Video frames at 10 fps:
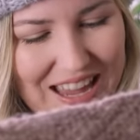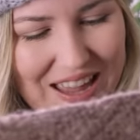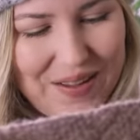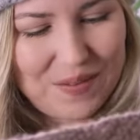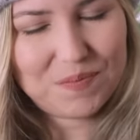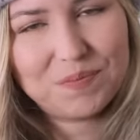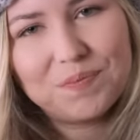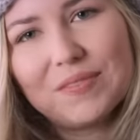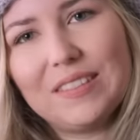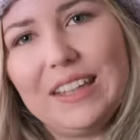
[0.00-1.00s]
Um,
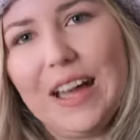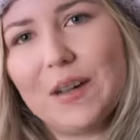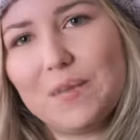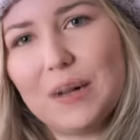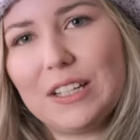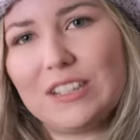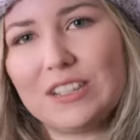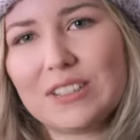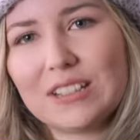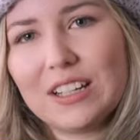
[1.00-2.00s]
yeah, but
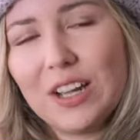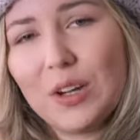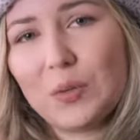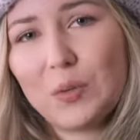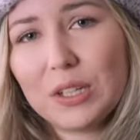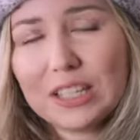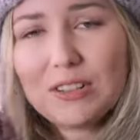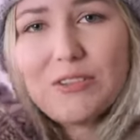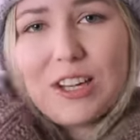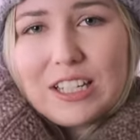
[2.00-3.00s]
just really
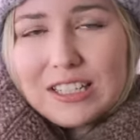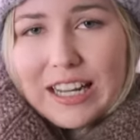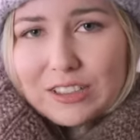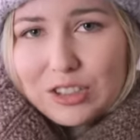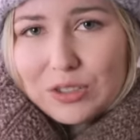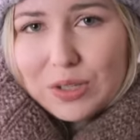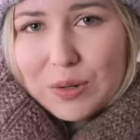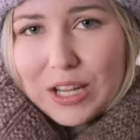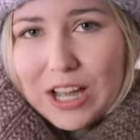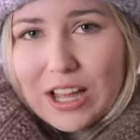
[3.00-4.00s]
fun textures
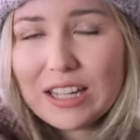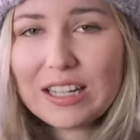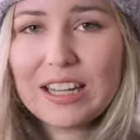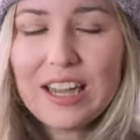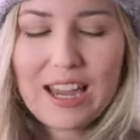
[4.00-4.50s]
going on,